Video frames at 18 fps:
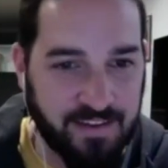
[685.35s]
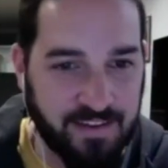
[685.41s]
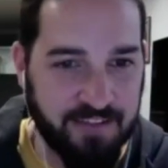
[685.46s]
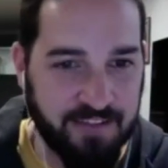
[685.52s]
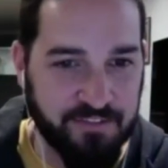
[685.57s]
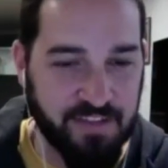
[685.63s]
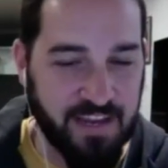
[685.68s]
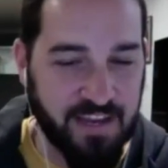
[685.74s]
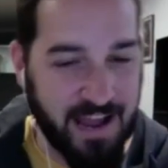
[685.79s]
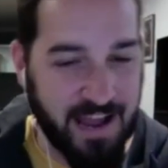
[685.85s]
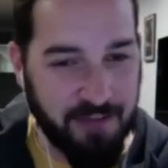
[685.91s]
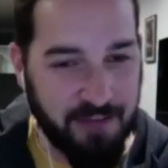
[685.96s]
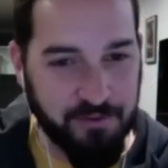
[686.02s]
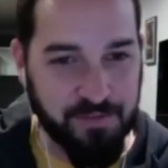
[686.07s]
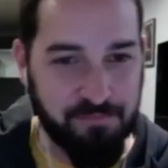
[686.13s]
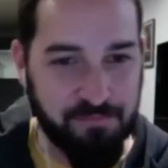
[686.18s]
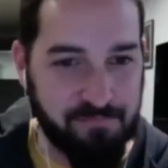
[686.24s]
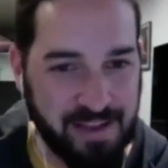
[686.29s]
I
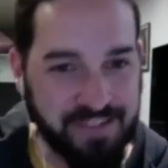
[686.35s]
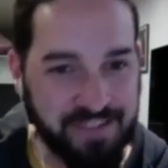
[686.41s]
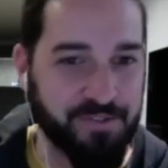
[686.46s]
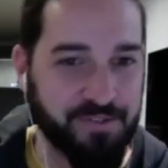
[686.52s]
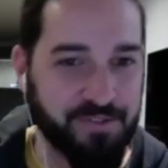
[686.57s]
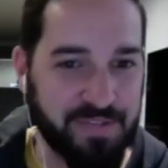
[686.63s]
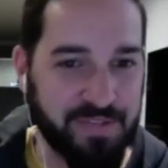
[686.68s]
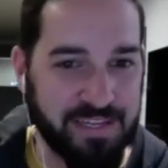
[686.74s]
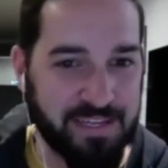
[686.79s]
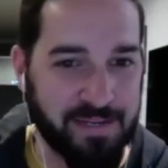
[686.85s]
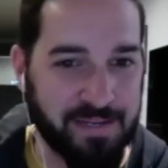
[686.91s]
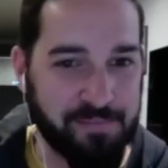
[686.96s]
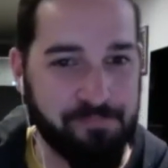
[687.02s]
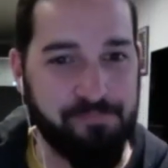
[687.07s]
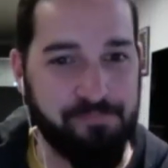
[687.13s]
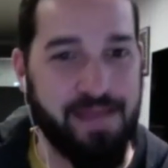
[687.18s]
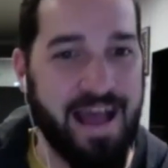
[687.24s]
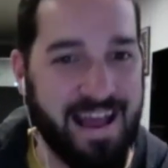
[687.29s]
was mentally
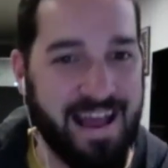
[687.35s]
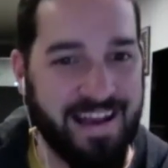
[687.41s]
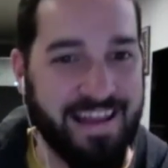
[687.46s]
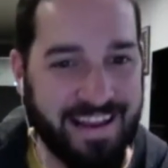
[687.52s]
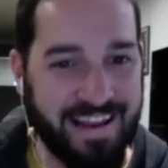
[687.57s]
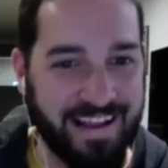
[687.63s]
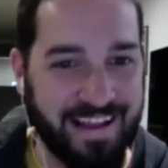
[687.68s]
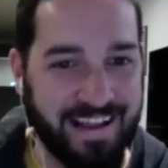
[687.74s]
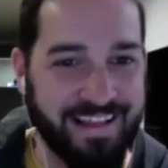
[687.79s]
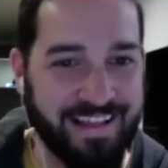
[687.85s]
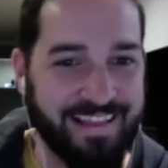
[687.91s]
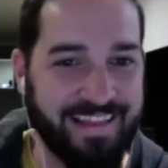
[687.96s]
combating